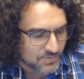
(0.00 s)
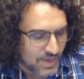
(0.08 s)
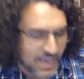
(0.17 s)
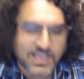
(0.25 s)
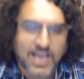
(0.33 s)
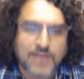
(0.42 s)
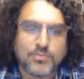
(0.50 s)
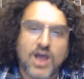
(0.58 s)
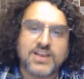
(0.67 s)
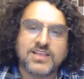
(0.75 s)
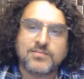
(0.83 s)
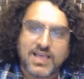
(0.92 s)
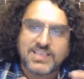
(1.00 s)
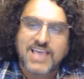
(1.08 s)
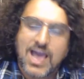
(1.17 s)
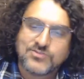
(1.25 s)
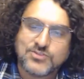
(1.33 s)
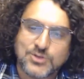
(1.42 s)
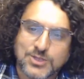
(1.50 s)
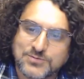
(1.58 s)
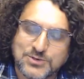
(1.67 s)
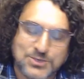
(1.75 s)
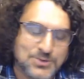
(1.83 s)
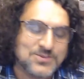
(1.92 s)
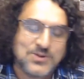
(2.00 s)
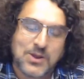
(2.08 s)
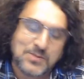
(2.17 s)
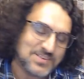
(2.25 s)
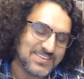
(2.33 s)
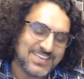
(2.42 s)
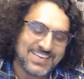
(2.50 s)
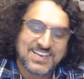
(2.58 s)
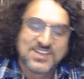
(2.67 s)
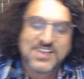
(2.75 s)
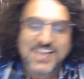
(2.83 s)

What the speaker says: I brought in my council of Jews. No, I'm just kidding.